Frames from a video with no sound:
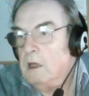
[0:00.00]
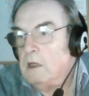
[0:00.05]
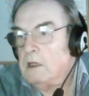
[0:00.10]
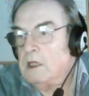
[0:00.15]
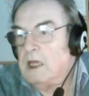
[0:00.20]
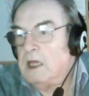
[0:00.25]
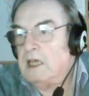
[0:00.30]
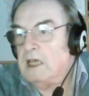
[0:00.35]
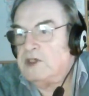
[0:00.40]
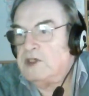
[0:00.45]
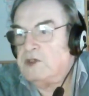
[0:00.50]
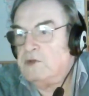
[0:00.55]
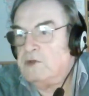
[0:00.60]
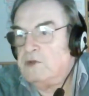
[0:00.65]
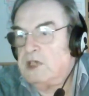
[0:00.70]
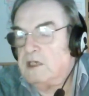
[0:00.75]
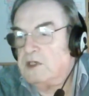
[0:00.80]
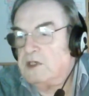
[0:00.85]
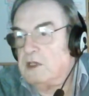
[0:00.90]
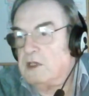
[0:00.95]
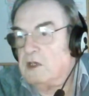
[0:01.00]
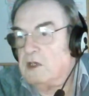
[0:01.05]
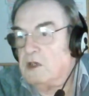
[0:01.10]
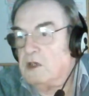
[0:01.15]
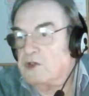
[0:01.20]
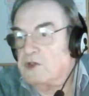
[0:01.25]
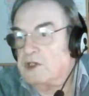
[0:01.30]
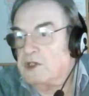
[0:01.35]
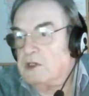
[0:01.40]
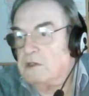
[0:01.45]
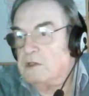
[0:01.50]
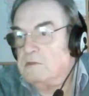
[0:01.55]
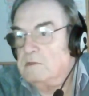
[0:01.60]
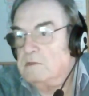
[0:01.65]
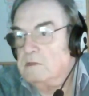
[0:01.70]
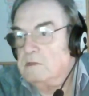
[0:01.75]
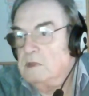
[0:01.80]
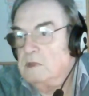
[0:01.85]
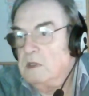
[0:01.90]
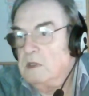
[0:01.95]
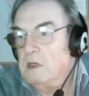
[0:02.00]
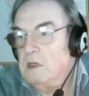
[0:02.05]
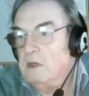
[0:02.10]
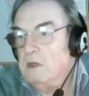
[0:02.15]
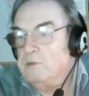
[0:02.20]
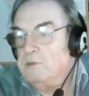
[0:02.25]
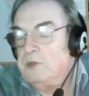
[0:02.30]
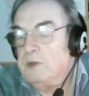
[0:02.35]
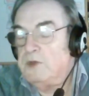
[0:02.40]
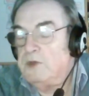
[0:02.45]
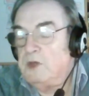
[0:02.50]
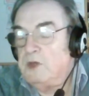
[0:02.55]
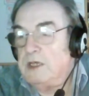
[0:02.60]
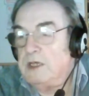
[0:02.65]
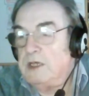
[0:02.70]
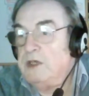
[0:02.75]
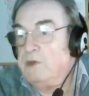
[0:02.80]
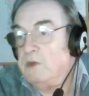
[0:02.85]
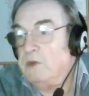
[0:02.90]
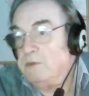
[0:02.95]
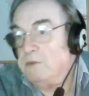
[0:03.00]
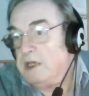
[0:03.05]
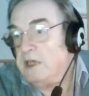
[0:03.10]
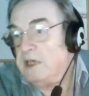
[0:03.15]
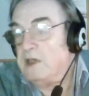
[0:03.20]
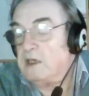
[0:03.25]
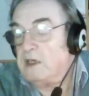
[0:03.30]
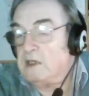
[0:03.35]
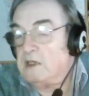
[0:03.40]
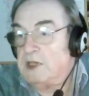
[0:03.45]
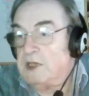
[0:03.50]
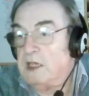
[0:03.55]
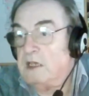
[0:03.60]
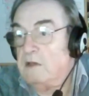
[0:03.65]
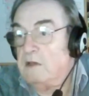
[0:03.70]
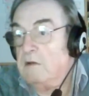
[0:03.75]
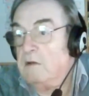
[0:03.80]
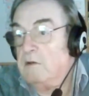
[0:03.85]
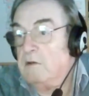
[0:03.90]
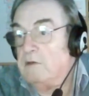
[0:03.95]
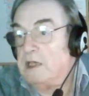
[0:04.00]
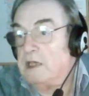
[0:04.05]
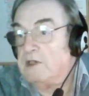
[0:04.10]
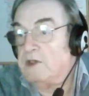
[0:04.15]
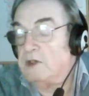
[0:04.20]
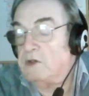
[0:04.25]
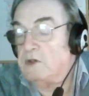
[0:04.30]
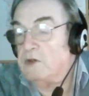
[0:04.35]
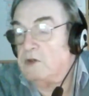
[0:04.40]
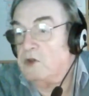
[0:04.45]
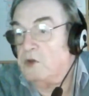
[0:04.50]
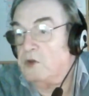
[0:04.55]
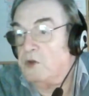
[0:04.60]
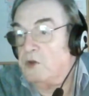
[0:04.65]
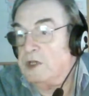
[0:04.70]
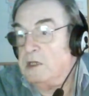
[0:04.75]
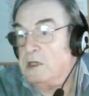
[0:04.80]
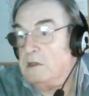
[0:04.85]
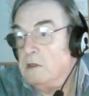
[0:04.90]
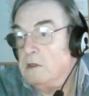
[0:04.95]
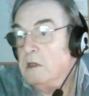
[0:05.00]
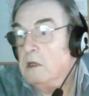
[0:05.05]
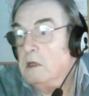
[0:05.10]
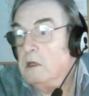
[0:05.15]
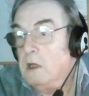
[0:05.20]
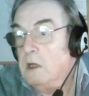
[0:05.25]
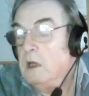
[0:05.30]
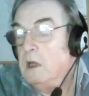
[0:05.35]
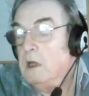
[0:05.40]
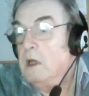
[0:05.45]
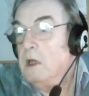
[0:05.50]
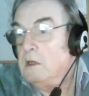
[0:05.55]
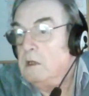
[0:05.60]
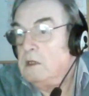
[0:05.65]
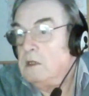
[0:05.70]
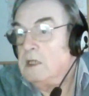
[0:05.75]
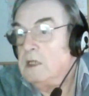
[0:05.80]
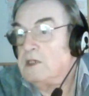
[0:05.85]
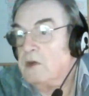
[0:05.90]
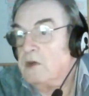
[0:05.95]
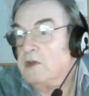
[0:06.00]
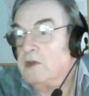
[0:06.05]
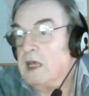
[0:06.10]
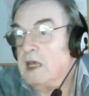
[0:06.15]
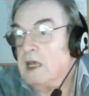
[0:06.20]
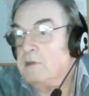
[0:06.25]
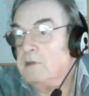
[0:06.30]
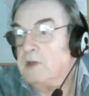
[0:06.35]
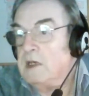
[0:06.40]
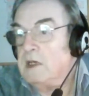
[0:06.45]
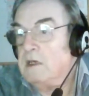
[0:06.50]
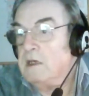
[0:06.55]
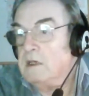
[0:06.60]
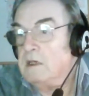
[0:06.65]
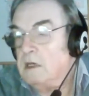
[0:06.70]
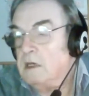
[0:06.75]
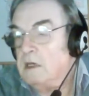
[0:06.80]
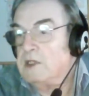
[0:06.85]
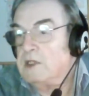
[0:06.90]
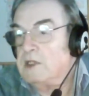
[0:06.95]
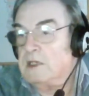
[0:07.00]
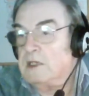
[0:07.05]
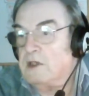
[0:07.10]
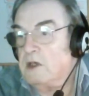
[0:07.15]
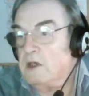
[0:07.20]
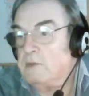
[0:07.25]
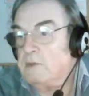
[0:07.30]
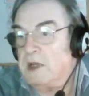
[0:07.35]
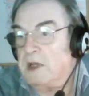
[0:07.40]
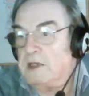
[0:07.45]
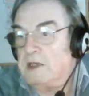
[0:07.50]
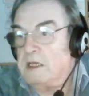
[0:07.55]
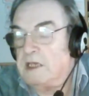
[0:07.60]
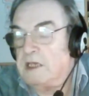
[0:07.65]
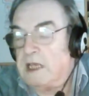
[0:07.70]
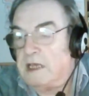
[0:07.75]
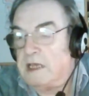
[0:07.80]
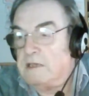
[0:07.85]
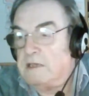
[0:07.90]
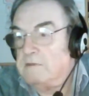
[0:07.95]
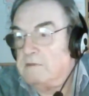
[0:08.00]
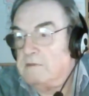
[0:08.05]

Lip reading: Guess who takes the loss? People like you and me that think, oh, that's a good coin. Let's go and have a $10 punt in that.